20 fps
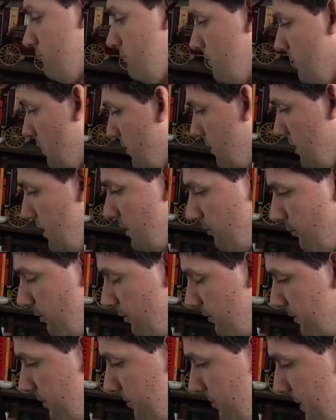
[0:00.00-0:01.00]
you're going to
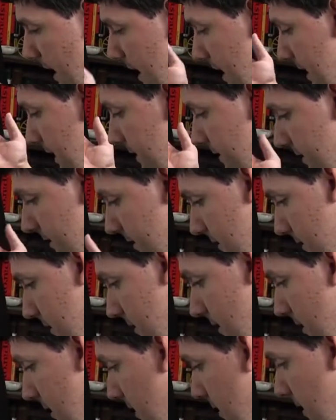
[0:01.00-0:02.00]
roll some dice,
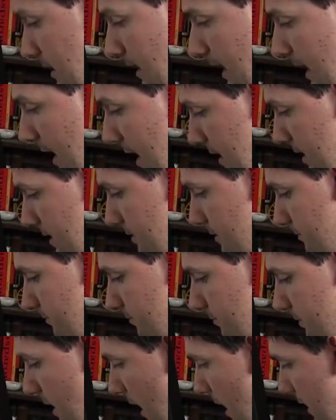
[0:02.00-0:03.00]

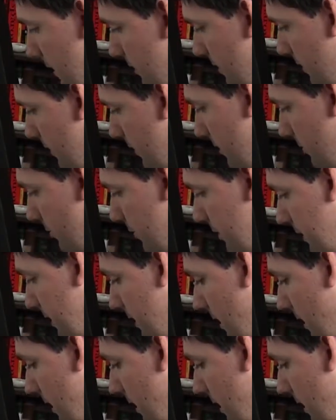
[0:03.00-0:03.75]
and either you complete